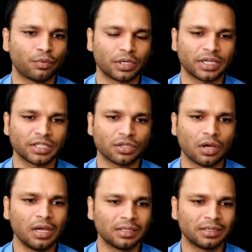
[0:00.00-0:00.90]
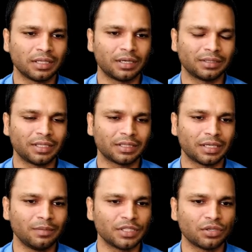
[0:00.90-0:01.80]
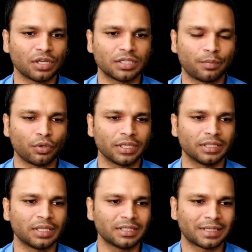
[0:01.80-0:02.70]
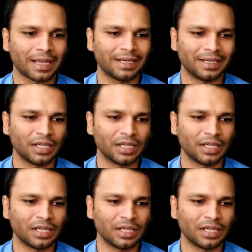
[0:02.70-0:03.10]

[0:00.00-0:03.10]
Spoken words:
It is the thumb is not supporting the stylet.